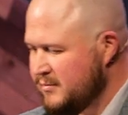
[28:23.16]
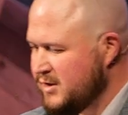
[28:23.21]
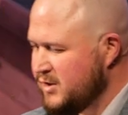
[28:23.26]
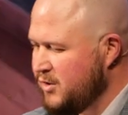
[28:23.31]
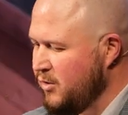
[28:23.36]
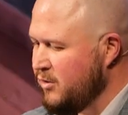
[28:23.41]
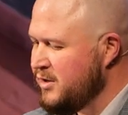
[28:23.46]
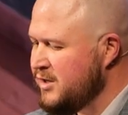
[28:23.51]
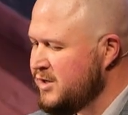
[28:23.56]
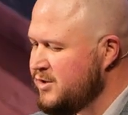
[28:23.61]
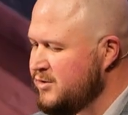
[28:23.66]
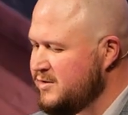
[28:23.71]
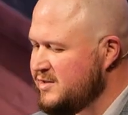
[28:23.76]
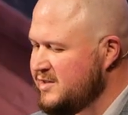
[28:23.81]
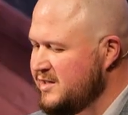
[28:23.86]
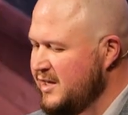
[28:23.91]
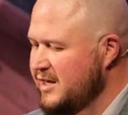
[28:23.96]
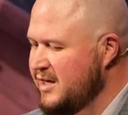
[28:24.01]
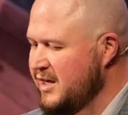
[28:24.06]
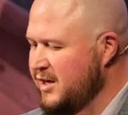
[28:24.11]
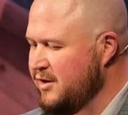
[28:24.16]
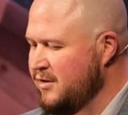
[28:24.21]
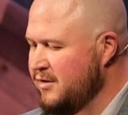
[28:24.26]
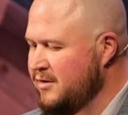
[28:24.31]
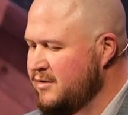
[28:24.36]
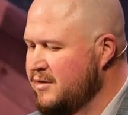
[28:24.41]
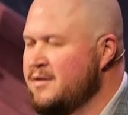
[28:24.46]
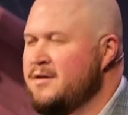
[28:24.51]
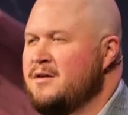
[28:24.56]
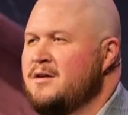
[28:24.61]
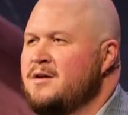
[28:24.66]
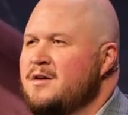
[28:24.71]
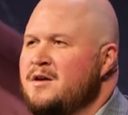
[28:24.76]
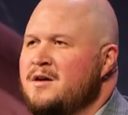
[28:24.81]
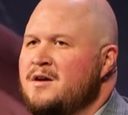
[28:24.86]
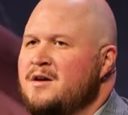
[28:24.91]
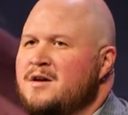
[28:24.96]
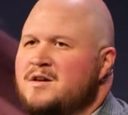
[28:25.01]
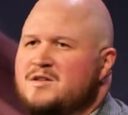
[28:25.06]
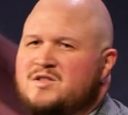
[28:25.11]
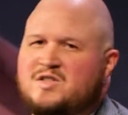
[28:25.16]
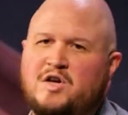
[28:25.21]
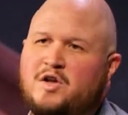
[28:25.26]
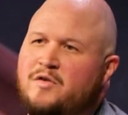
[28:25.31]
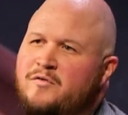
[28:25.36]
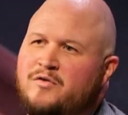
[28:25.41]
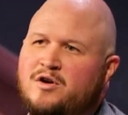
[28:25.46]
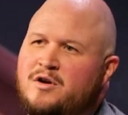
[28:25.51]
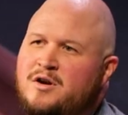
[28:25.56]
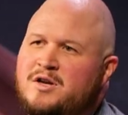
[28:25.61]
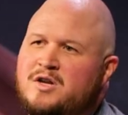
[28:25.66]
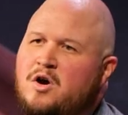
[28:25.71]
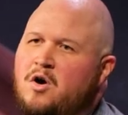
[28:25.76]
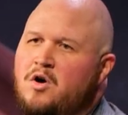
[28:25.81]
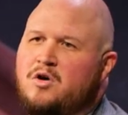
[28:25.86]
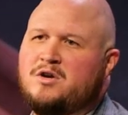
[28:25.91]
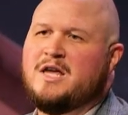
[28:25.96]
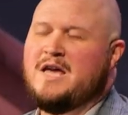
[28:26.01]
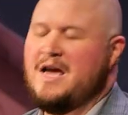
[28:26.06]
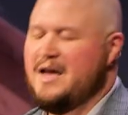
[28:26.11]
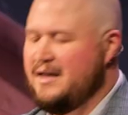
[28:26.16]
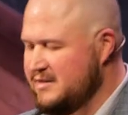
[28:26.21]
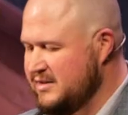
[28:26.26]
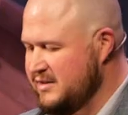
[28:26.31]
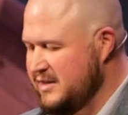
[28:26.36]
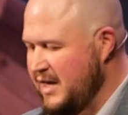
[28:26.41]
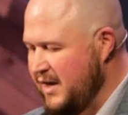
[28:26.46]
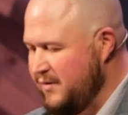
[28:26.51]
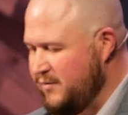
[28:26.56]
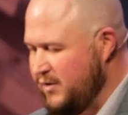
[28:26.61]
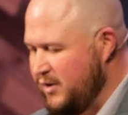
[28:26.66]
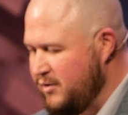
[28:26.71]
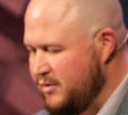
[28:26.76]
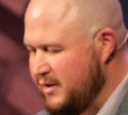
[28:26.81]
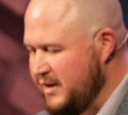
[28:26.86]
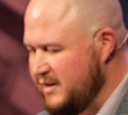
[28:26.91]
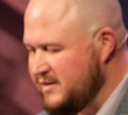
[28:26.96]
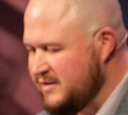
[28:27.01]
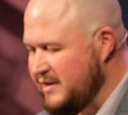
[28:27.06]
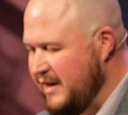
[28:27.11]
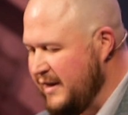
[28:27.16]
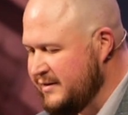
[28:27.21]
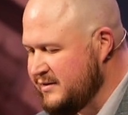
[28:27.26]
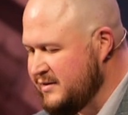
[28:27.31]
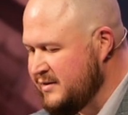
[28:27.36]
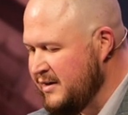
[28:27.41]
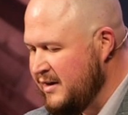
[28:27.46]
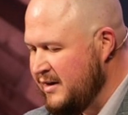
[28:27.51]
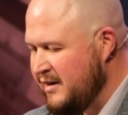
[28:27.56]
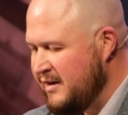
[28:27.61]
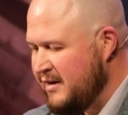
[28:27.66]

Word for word: According to Ezekiel, silver and gold can't save you. He says,